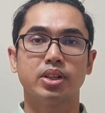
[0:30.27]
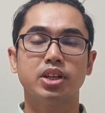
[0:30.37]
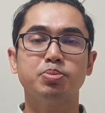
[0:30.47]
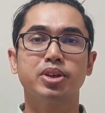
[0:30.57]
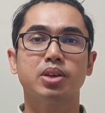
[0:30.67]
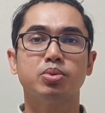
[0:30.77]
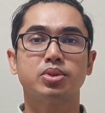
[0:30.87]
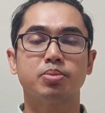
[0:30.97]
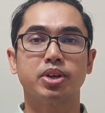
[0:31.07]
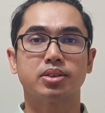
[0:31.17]
Let me give
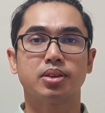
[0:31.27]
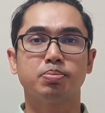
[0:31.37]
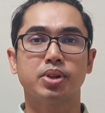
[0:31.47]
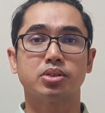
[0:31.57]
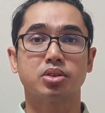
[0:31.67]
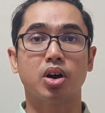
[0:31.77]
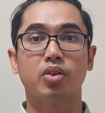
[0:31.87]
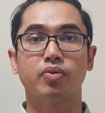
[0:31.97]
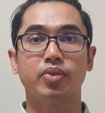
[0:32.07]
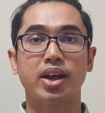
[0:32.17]
you some examples
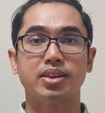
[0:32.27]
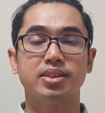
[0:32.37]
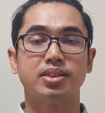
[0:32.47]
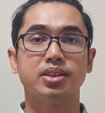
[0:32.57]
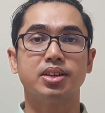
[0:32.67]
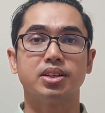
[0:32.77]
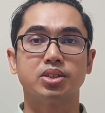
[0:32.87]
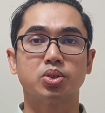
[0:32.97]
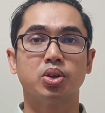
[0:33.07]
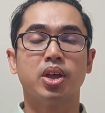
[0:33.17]
of an
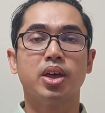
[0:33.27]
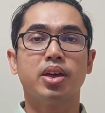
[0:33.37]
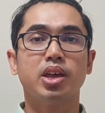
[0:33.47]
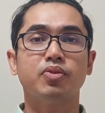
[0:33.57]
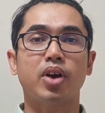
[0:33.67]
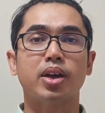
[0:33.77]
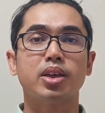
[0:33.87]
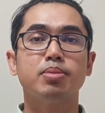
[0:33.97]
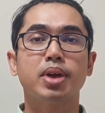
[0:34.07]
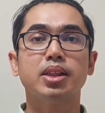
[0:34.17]
incident. So if an
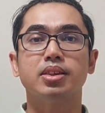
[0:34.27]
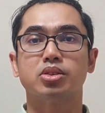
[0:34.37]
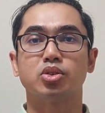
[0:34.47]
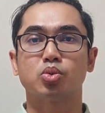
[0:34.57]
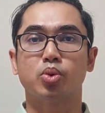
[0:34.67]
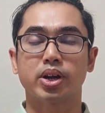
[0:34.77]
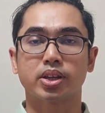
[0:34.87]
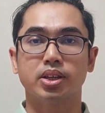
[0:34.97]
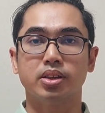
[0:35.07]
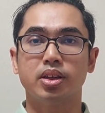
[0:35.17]
email is not
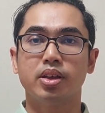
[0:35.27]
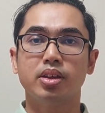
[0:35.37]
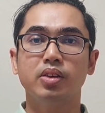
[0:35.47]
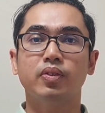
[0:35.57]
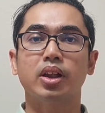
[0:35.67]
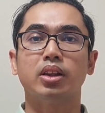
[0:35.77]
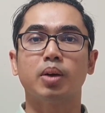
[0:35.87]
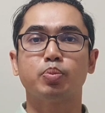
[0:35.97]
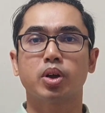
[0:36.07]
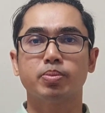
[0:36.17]
working, if a
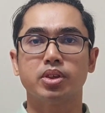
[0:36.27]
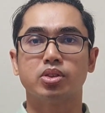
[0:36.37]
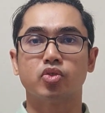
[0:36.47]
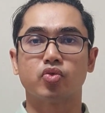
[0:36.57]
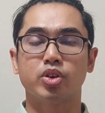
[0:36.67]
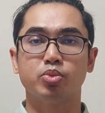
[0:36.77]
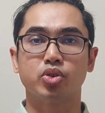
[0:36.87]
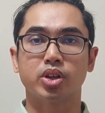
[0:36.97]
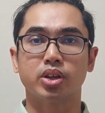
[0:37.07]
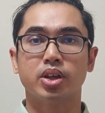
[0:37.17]
laptop is not
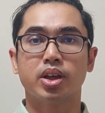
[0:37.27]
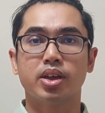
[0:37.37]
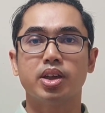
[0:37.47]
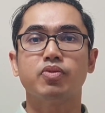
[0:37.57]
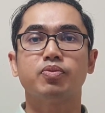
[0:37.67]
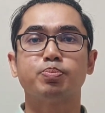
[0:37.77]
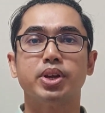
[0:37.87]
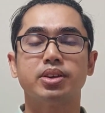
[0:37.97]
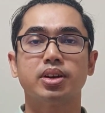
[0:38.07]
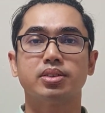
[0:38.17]
rebooting, if
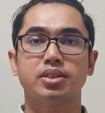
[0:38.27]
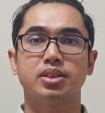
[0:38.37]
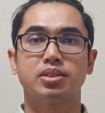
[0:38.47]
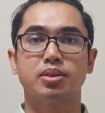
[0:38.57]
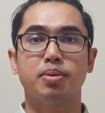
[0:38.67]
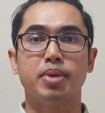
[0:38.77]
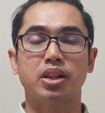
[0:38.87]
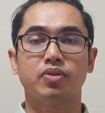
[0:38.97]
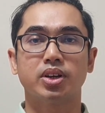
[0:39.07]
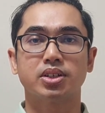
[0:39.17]
printers is
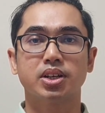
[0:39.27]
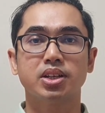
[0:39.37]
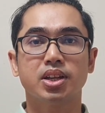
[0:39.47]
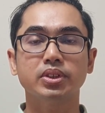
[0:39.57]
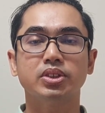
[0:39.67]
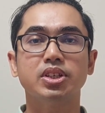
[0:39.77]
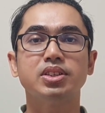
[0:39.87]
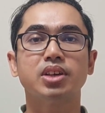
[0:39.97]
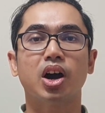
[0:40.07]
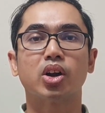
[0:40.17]
malfunctioning,
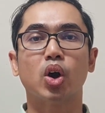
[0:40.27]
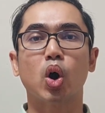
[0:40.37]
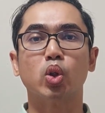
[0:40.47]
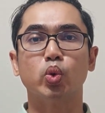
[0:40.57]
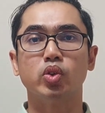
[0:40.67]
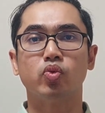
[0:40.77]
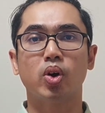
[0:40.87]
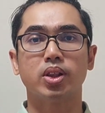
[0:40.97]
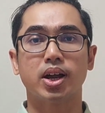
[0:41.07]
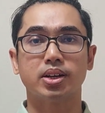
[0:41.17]
these are all will
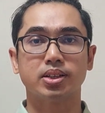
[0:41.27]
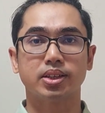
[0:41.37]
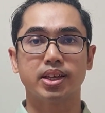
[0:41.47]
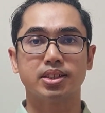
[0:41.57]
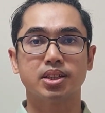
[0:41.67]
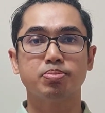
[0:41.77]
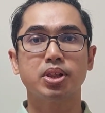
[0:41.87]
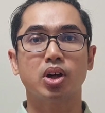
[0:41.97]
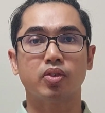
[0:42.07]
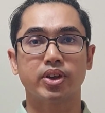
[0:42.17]
fall under the
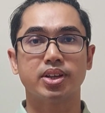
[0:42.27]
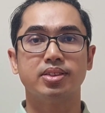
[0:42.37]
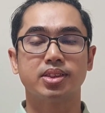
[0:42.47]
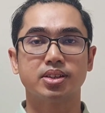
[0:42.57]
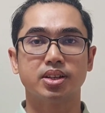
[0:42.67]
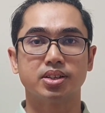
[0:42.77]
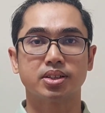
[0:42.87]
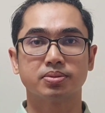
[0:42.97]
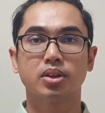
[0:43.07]
example of an incident.